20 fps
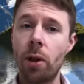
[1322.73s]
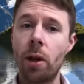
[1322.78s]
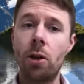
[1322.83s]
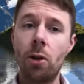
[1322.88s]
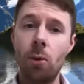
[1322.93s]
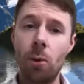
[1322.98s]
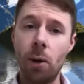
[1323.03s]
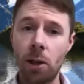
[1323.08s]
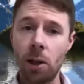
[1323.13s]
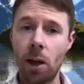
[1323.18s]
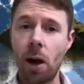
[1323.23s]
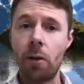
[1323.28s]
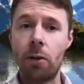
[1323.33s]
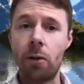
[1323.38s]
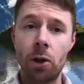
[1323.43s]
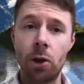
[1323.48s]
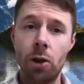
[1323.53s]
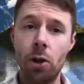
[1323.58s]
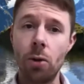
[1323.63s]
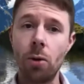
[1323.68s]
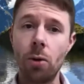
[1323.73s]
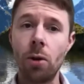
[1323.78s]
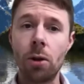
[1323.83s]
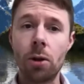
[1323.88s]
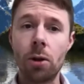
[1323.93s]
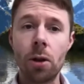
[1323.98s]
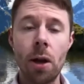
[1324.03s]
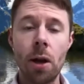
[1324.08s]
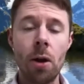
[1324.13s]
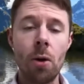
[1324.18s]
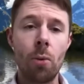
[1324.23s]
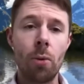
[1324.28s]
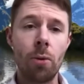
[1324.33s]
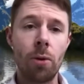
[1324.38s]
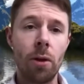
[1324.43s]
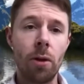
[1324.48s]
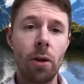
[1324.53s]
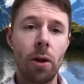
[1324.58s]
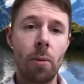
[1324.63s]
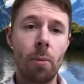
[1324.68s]
doing to other students
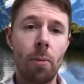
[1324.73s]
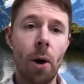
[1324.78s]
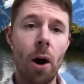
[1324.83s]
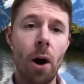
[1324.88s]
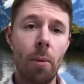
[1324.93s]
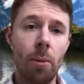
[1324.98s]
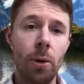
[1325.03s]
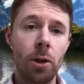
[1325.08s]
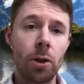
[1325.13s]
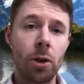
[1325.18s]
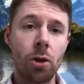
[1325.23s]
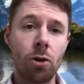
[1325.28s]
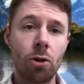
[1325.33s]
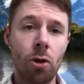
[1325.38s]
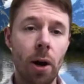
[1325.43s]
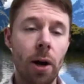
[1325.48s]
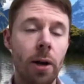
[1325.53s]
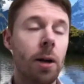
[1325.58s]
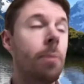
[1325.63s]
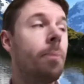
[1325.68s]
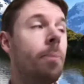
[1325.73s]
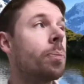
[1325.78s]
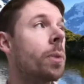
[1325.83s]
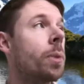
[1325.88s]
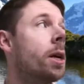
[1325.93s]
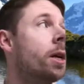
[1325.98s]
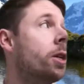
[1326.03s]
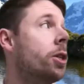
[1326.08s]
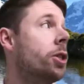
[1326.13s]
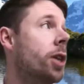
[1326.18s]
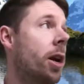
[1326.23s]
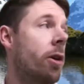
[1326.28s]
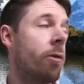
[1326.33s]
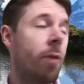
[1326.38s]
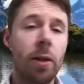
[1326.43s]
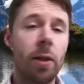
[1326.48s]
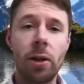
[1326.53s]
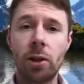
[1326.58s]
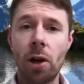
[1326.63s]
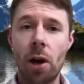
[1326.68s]
within the department to try and generate
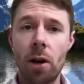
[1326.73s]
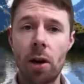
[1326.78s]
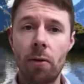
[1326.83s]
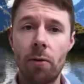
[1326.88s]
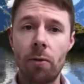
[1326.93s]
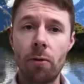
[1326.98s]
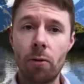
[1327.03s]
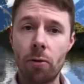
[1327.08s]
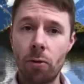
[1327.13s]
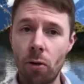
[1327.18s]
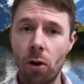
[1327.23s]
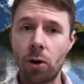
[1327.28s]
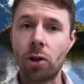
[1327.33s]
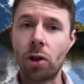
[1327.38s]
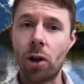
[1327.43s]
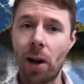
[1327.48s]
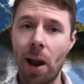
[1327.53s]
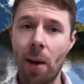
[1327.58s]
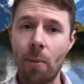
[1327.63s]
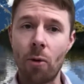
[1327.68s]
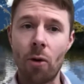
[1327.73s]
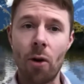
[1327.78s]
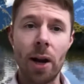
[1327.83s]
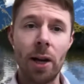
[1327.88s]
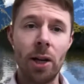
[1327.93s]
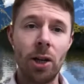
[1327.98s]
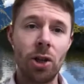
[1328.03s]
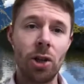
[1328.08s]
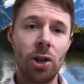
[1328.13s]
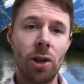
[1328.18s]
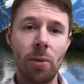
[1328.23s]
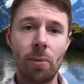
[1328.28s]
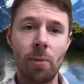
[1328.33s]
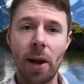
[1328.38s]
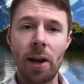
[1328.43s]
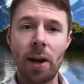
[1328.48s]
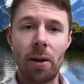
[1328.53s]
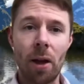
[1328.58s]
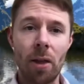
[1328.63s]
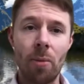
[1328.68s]
this kind of cross-collaboration and
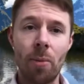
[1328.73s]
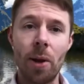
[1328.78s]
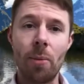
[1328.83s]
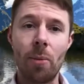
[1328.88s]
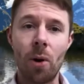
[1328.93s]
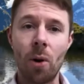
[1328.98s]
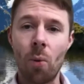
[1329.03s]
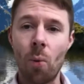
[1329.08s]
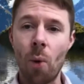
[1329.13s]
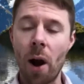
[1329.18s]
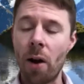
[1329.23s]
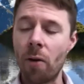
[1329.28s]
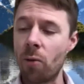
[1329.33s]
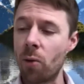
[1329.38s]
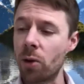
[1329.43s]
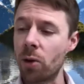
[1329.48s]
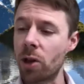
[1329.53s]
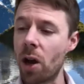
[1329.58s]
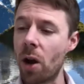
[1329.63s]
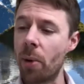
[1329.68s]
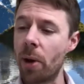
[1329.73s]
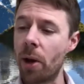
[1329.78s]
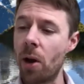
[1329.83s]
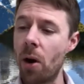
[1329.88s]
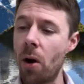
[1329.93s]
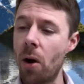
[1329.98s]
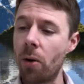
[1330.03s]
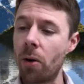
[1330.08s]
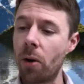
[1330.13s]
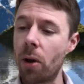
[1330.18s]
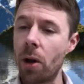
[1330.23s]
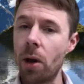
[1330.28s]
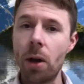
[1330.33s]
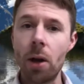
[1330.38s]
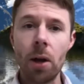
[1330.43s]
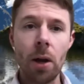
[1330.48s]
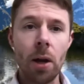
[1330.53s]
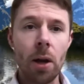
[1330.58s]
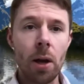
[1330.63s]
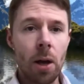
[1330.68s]
make other people aware of what's going on.
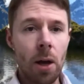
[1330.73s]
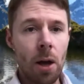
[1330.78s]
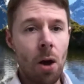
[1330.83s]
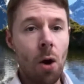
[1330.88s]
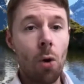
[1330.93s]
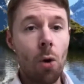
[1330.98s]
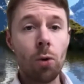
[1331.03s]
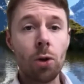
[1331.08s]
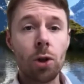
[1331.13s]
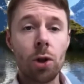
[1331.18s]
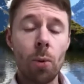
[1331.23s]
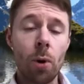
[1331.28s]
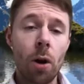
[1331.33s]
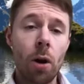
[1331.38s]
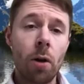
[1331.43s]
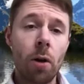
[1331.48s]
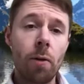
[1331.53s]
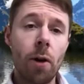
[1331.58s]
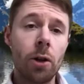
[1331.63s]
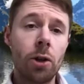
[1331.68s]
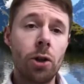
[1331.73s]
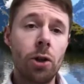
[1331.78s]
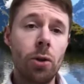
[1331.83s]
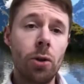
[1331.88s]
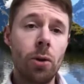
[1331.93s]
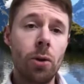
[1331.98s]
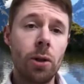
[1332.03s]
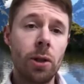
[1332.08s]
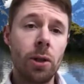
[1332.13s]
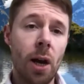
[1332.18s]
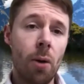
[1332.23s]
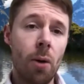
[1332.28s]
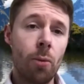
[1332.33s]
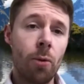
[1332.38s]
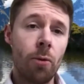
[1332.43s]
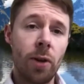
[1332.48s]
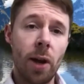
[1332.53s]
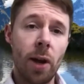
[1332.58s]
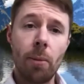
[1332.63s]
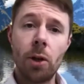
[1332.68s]
Also, a lot of our students help with
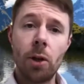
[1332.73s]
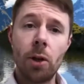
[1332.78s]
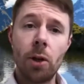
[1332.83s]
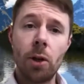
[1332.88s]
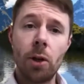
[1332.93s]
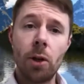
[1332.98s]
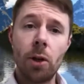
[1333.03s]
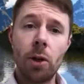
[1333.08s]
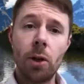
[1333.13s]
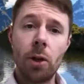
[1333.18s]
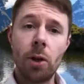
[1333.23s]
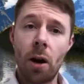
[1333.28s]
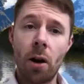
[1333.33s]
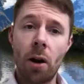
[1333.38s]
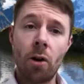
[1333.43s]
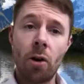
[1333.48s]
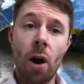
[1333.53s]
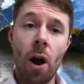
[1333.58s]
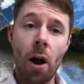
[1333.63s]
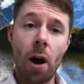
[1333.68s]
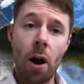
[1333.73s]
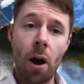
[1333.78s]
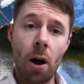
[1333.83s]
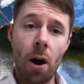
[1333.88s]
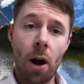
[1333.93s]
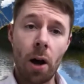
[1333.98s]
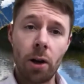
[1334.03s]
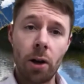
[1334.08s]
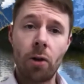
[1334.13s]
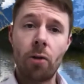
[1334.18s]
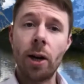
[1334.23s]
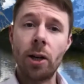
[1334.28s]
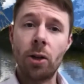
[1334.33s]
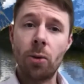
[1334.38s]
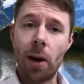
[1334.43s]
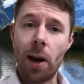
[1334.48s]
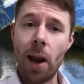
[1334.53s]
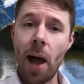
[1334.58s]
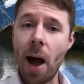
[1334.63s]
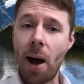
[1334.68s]
demonstrating in our
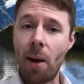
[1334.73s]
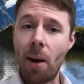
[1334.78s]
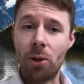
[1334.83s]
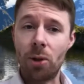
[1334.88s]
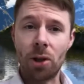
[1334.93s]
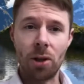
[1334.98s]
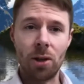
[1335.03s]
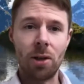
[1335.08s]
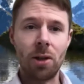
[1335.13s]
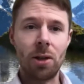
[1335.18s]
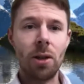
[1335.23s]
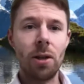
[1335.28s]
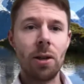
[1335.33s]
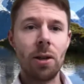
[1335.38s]
undergraduate labs. And